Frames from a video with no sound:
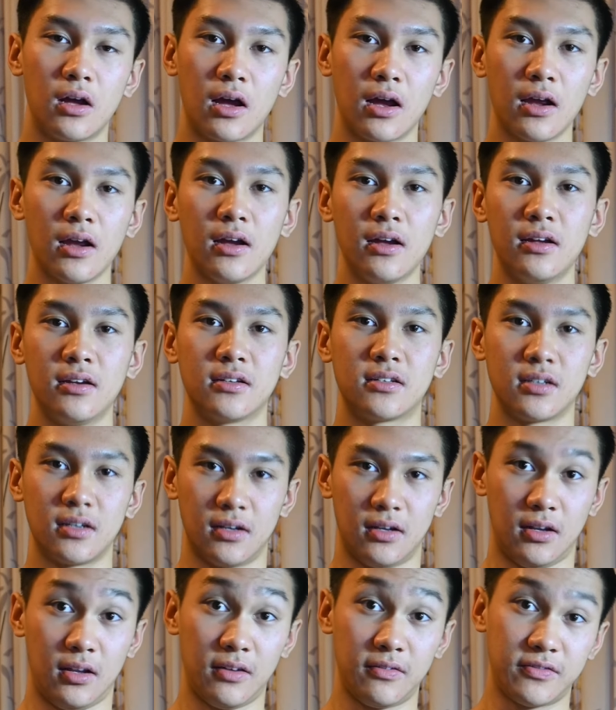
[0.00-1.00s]
I got into
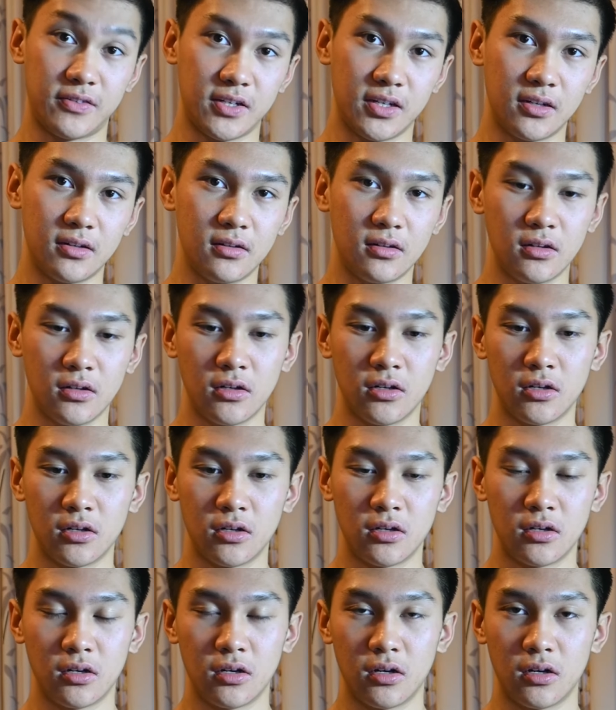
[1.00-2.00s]
lifting
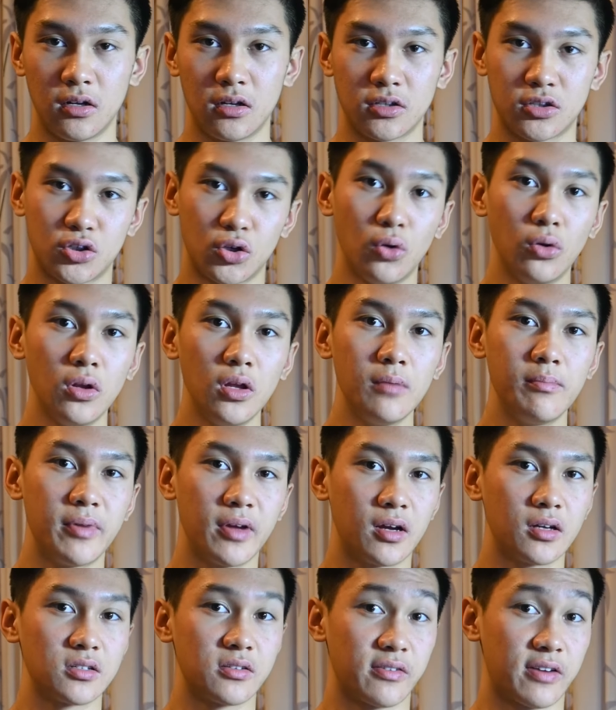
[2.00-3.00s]
solely
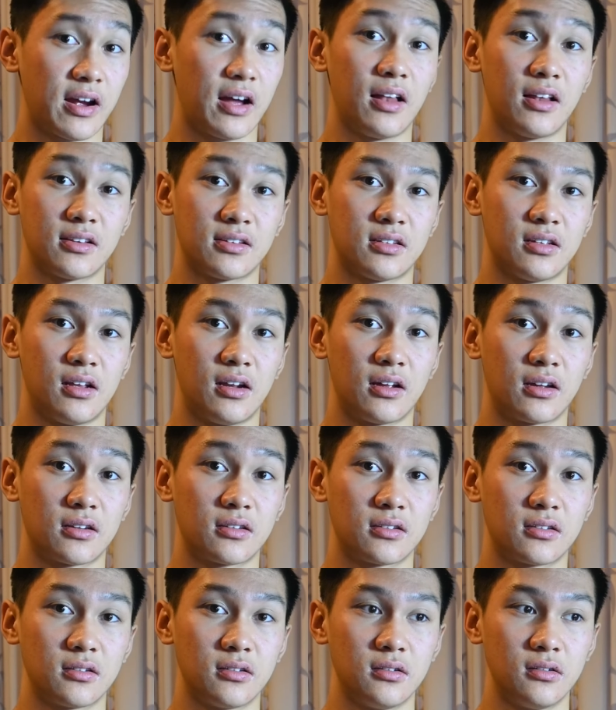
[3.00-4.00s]
because of
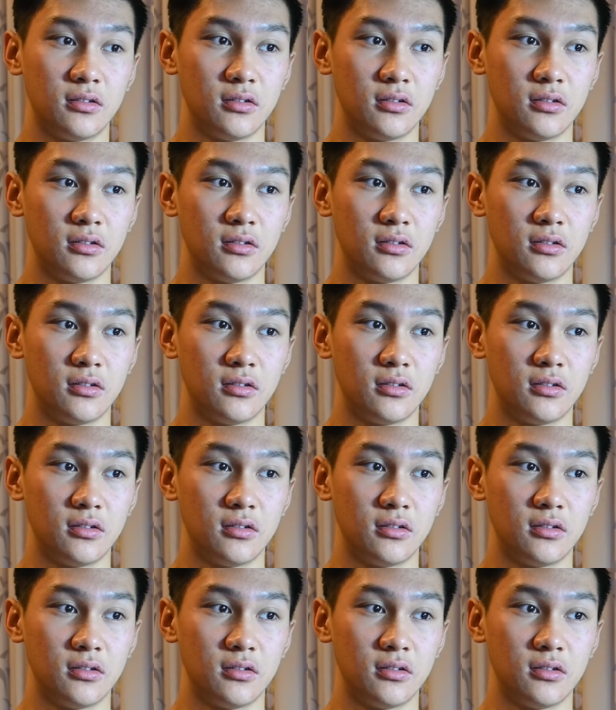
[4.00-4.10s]
calisthenics.